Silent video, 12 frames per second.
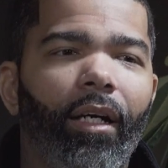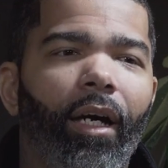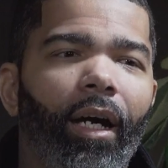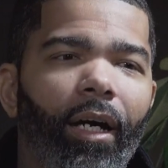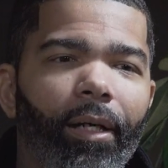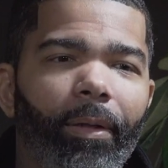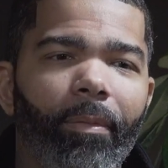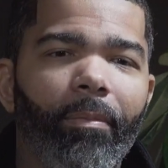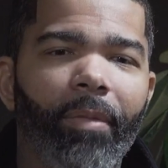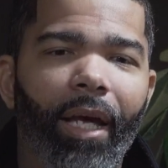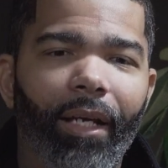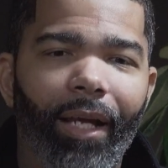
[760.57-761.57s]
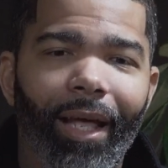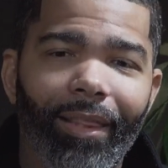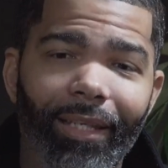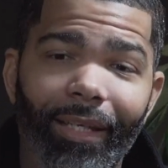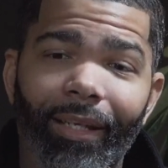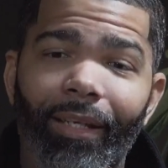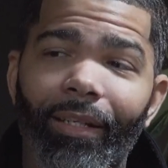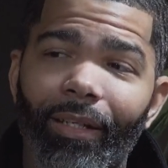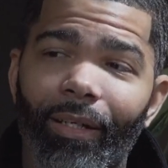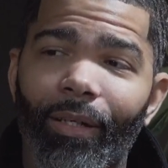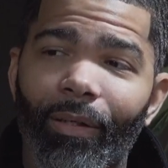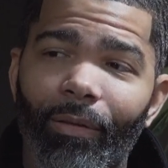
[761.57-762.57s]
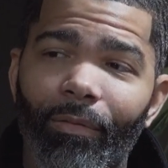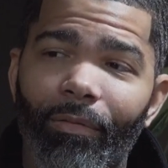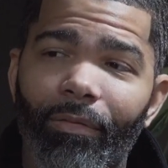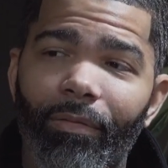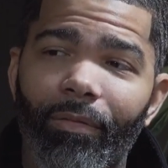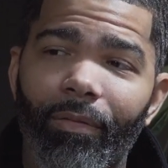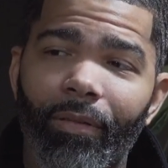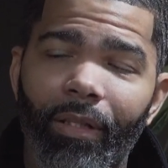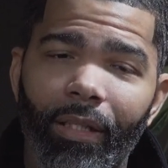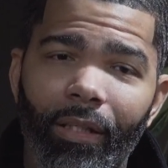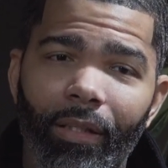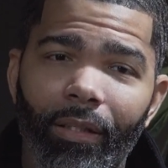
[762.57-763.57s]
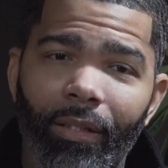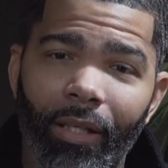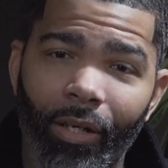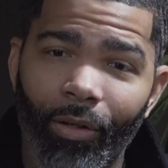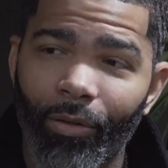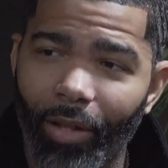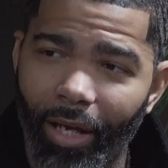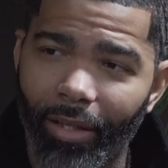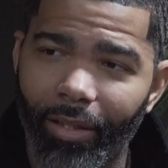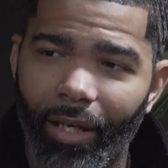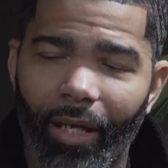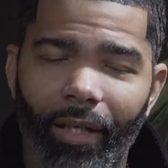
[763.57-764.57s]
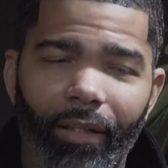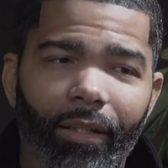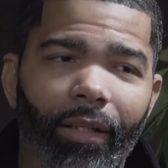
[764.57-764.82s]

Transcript: that at the end of the year like that,